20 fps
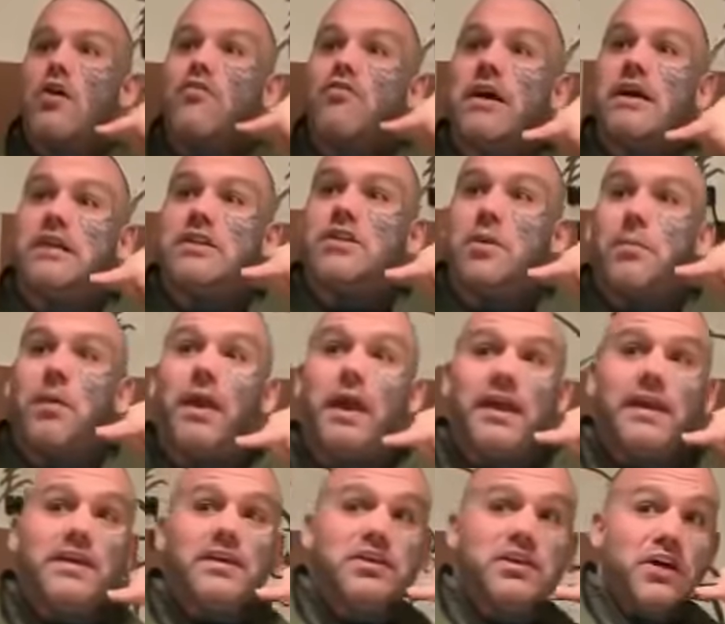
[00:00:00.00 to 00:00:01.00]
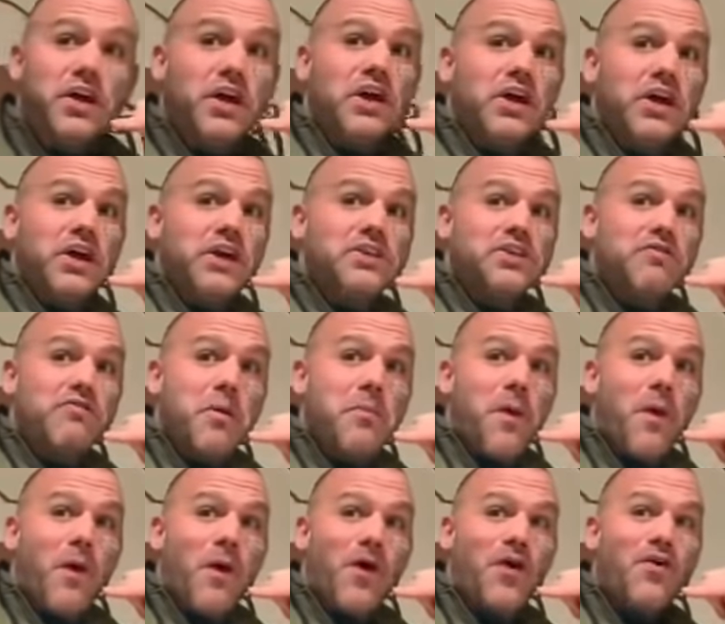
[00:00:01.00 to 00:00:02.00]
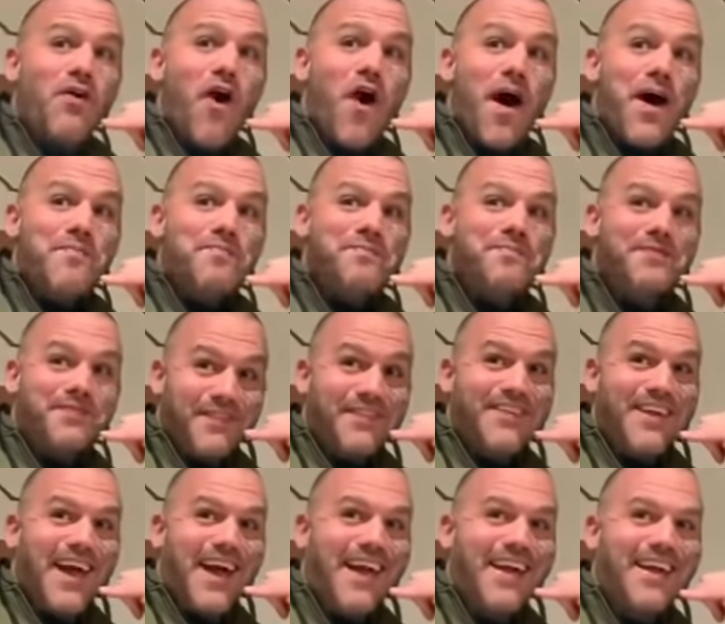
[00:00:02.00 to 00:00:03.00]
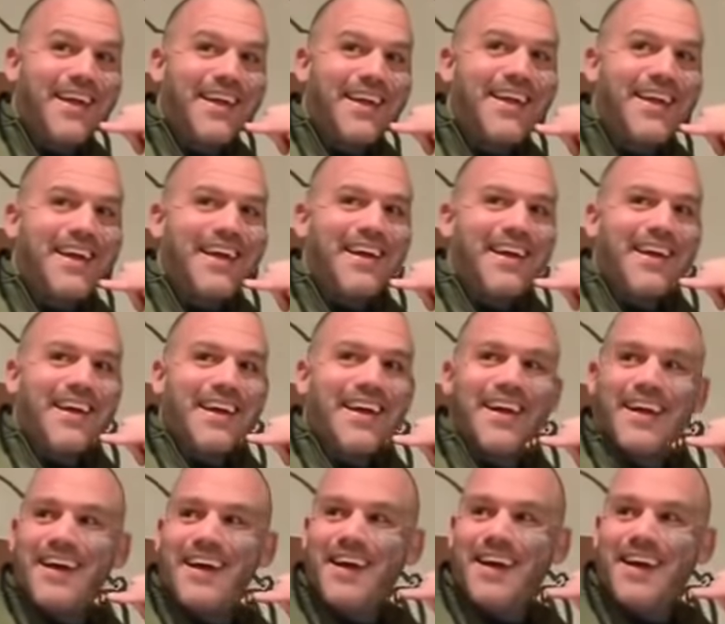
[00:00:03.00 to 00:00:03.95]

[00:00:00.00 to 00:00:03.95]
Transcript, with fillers: rings the police to report a crime. Yeah. Oh my